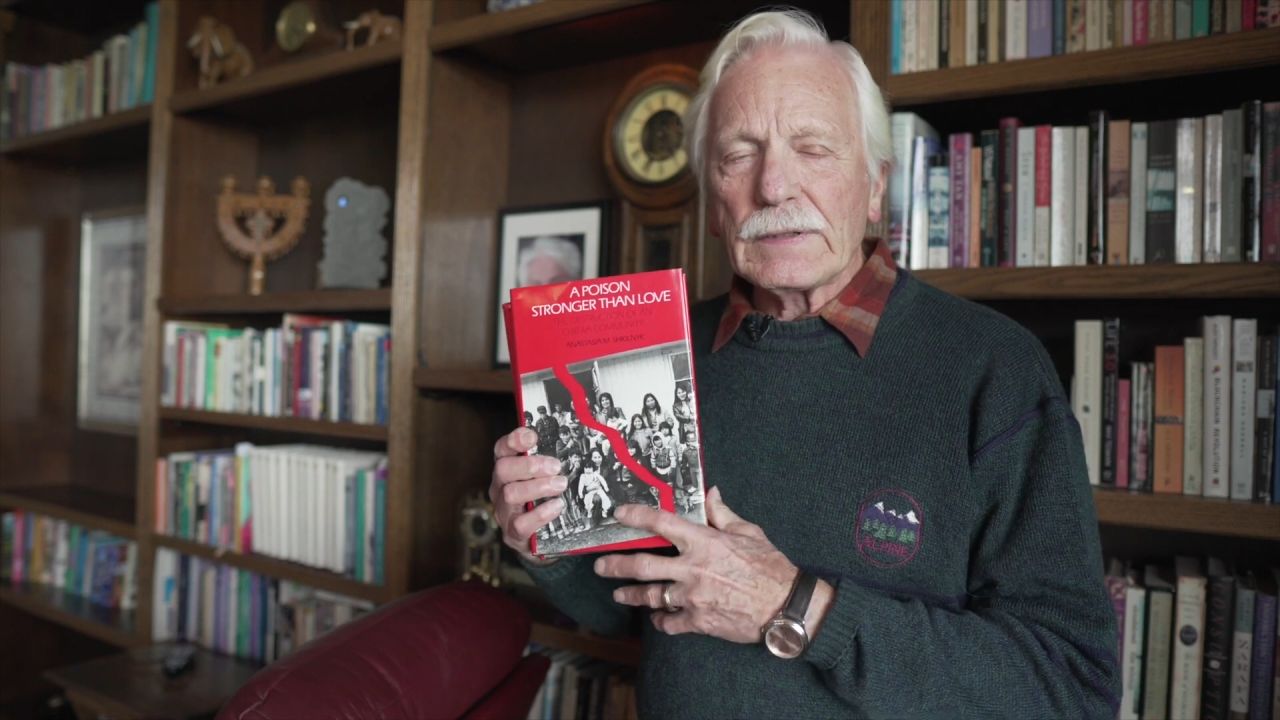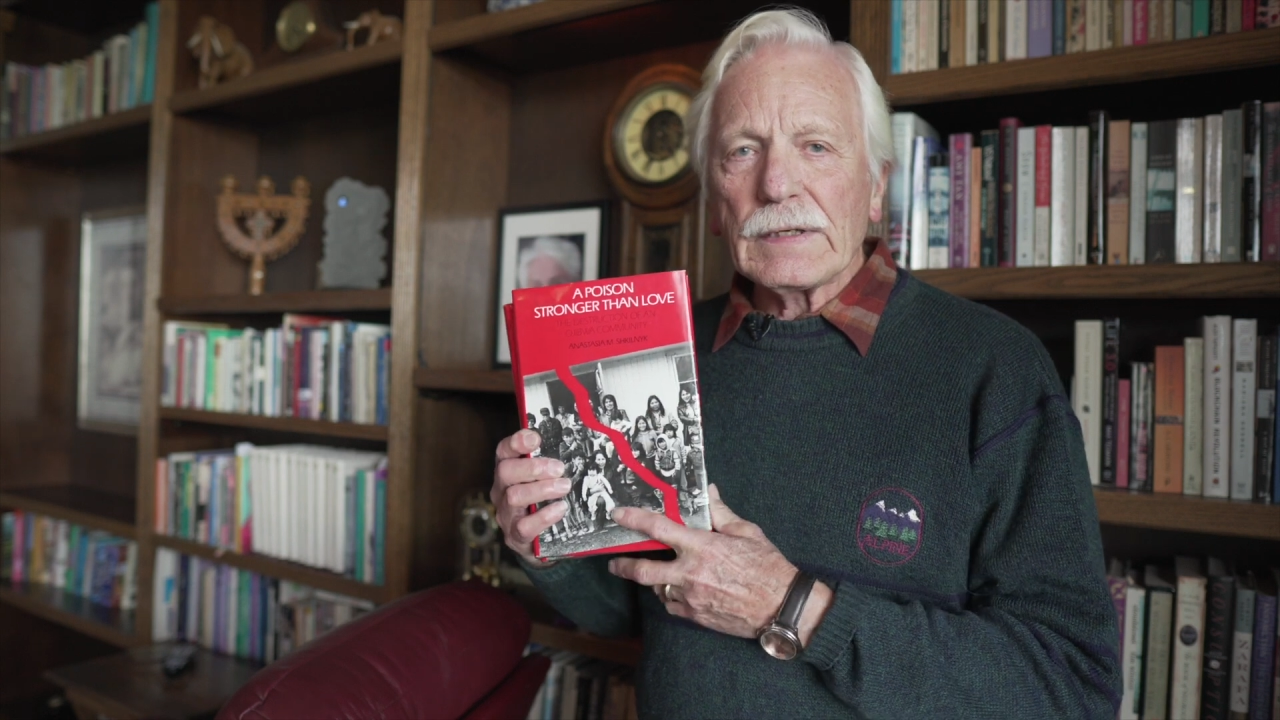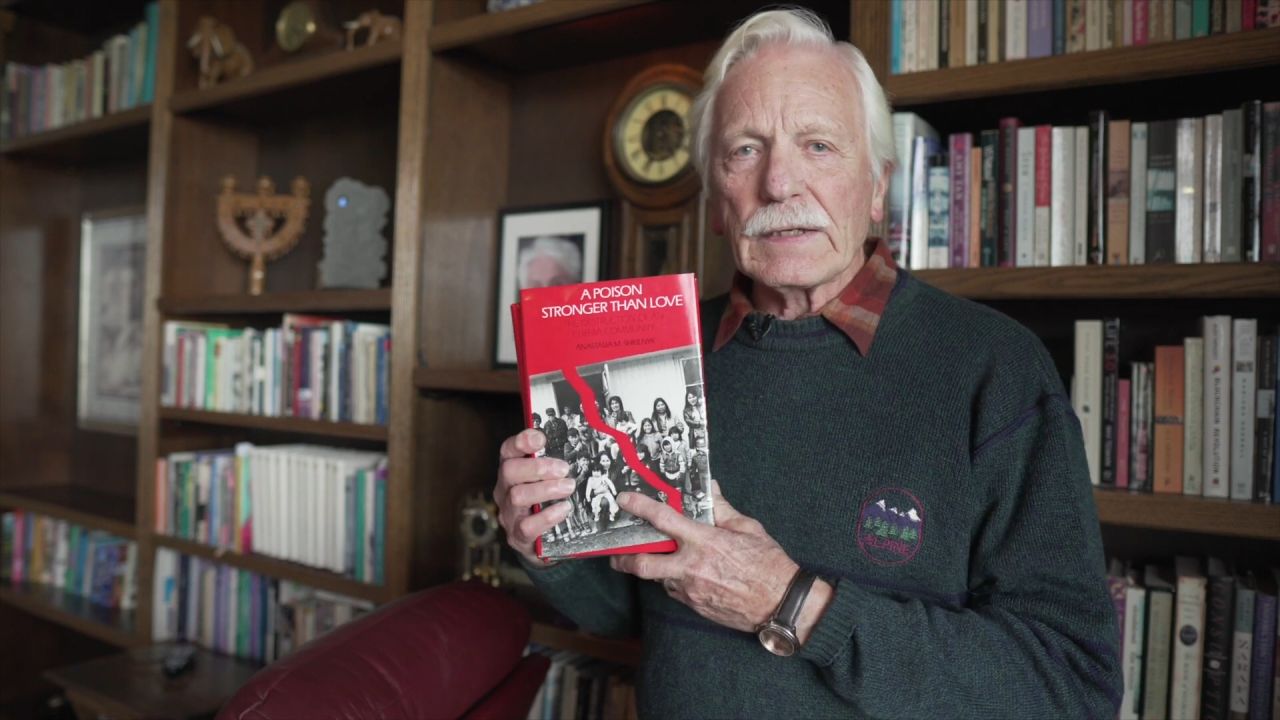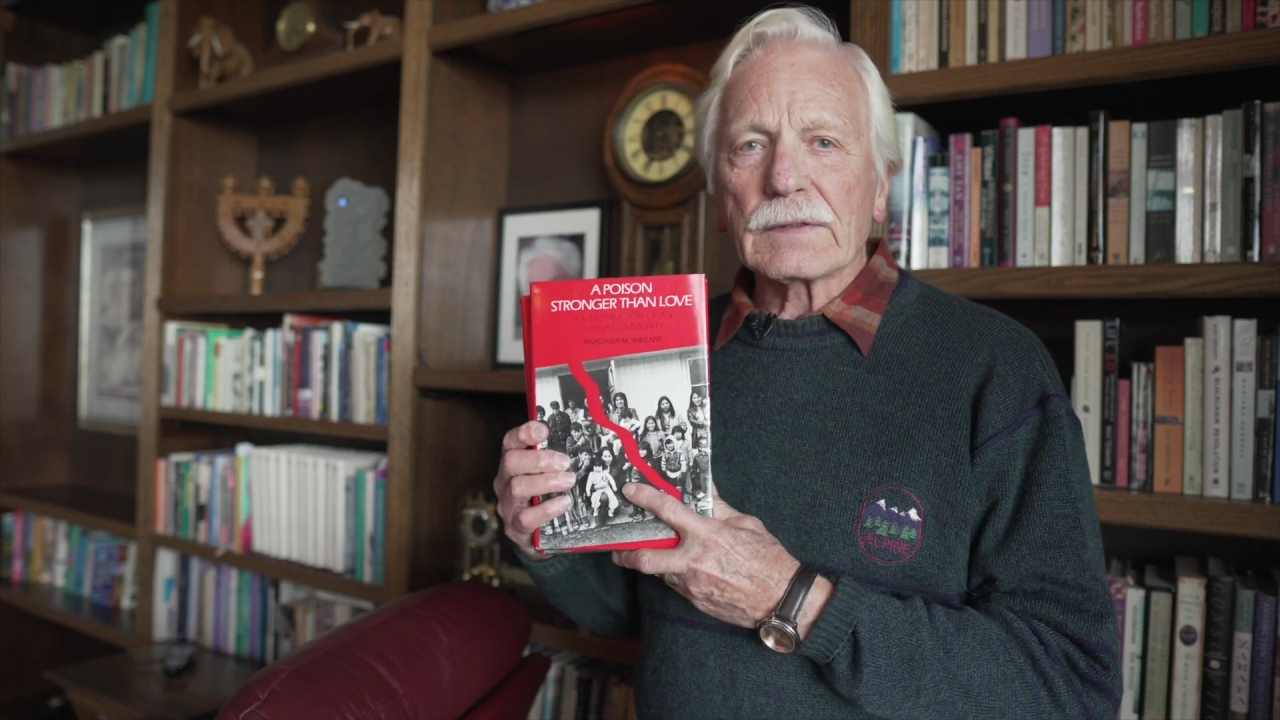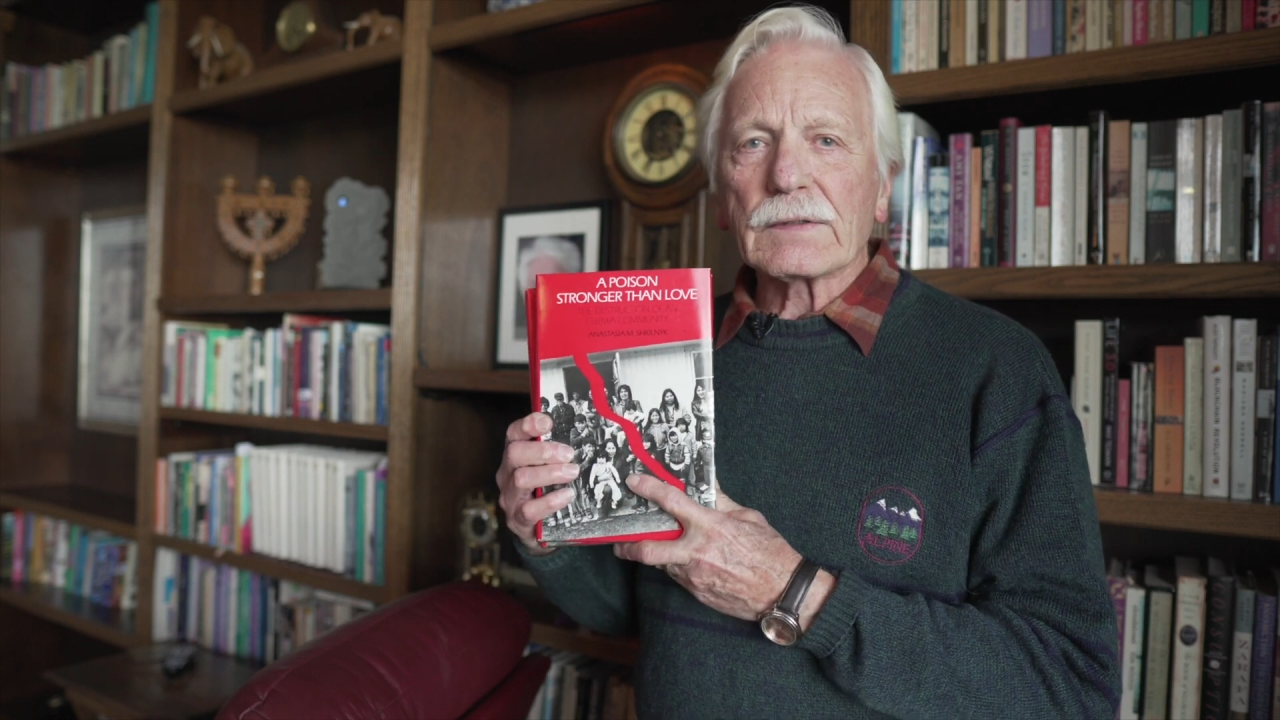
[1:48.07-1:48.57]

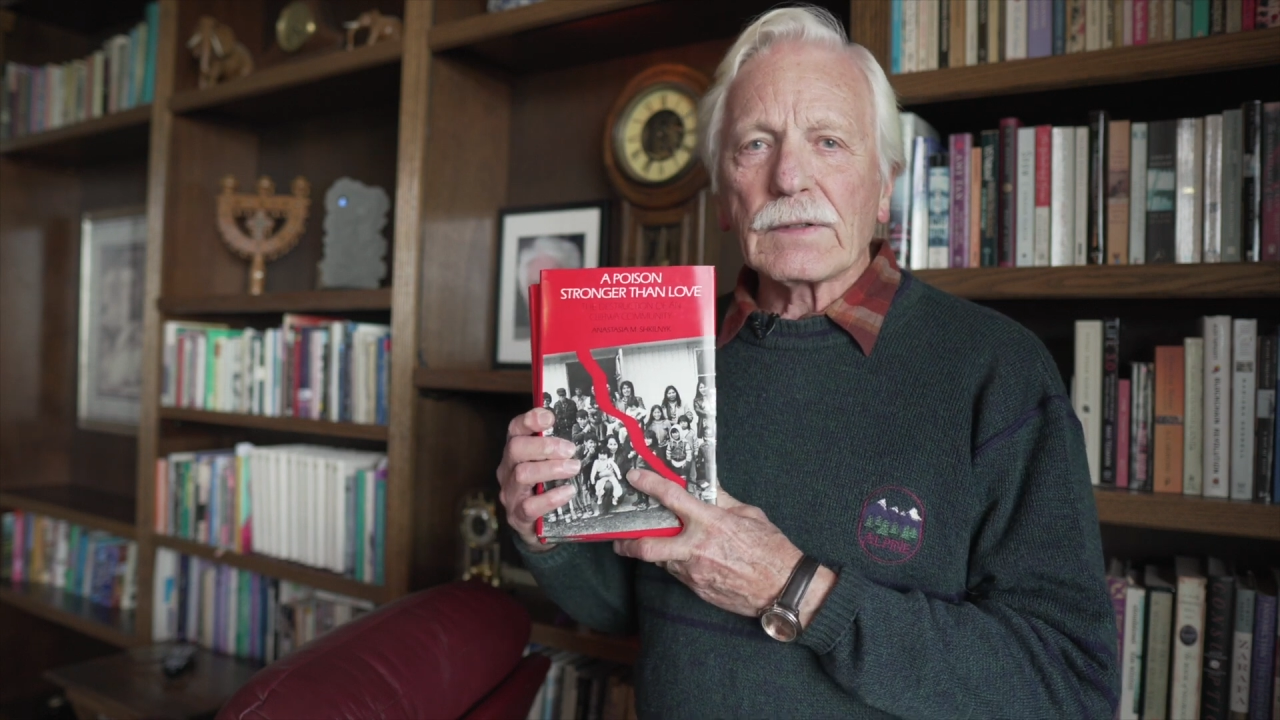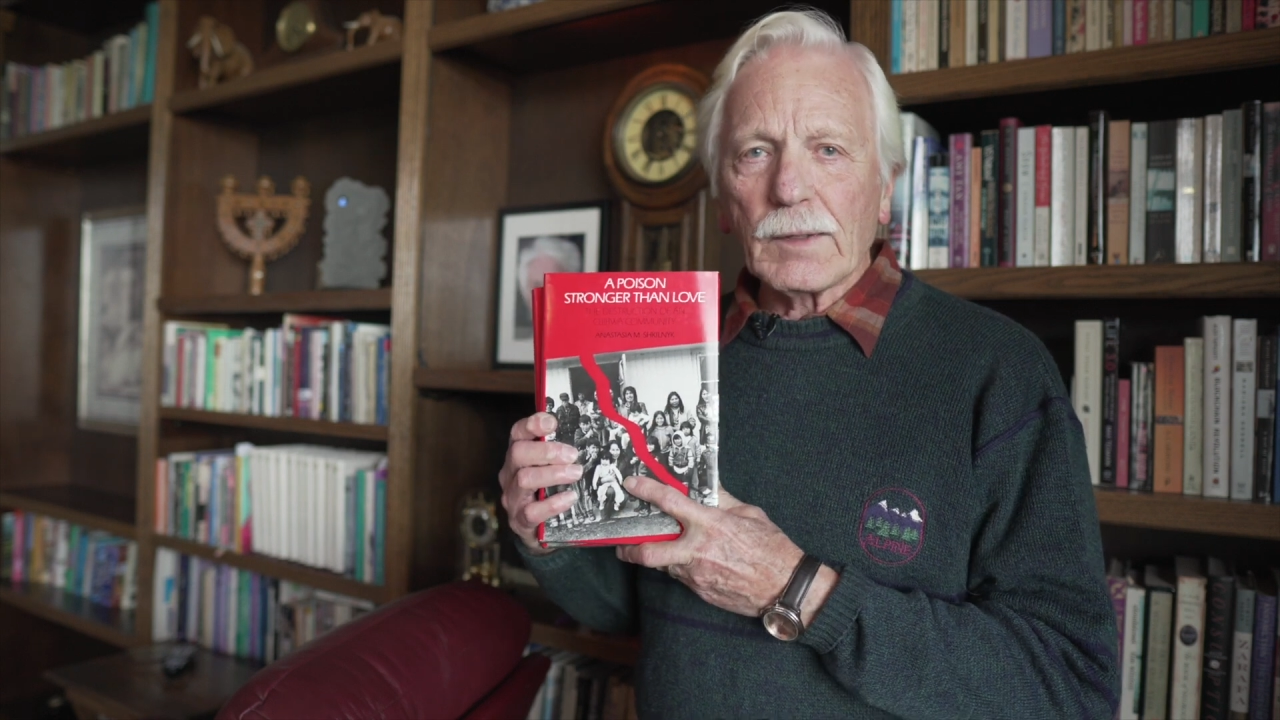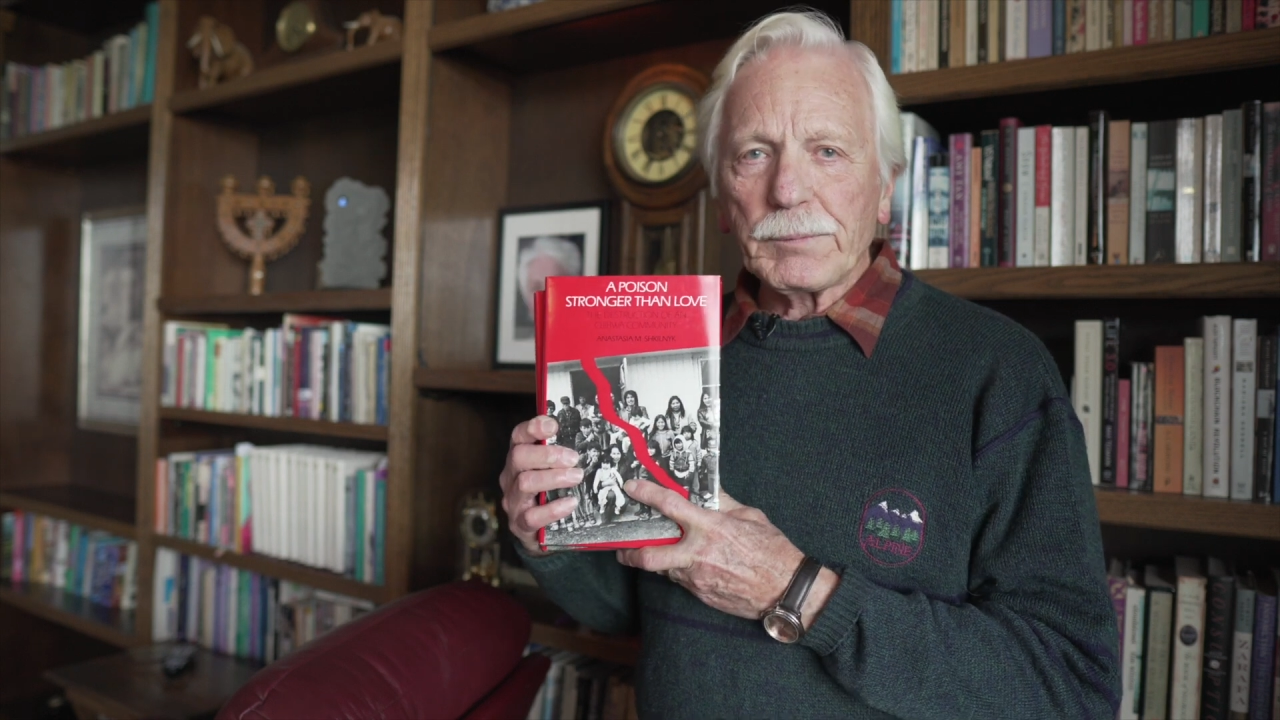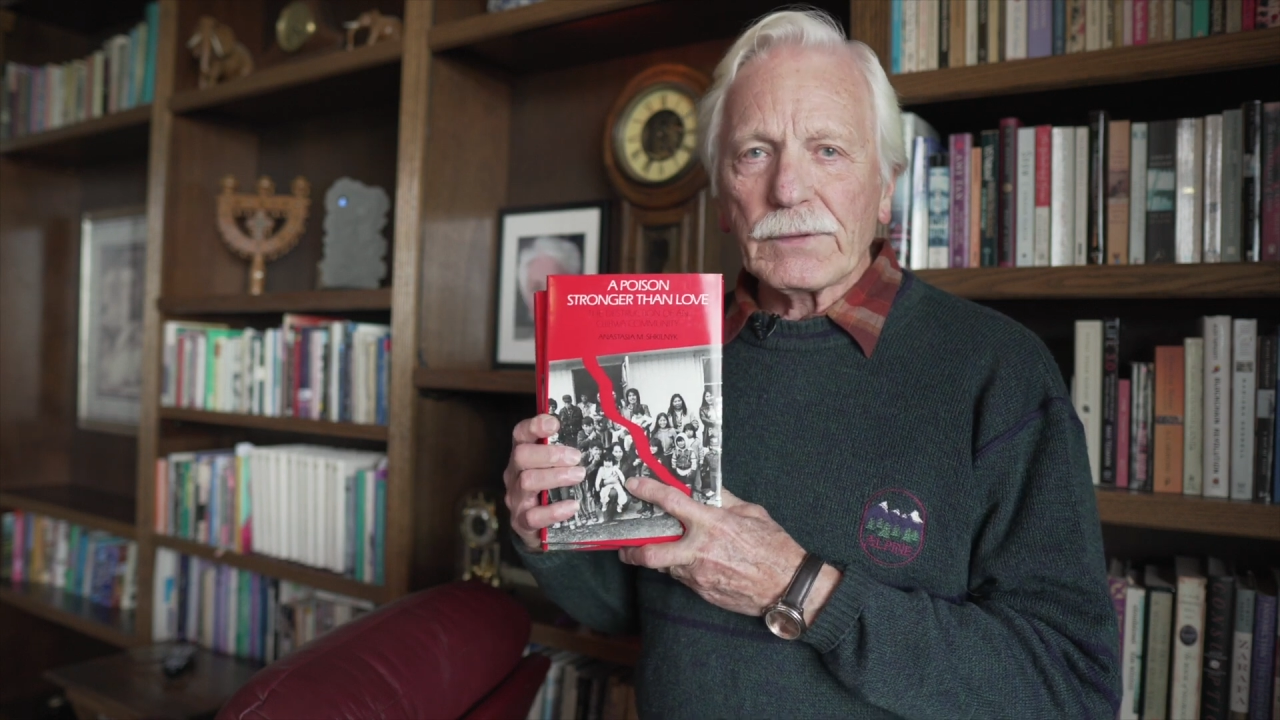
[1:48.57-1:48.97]
and a copy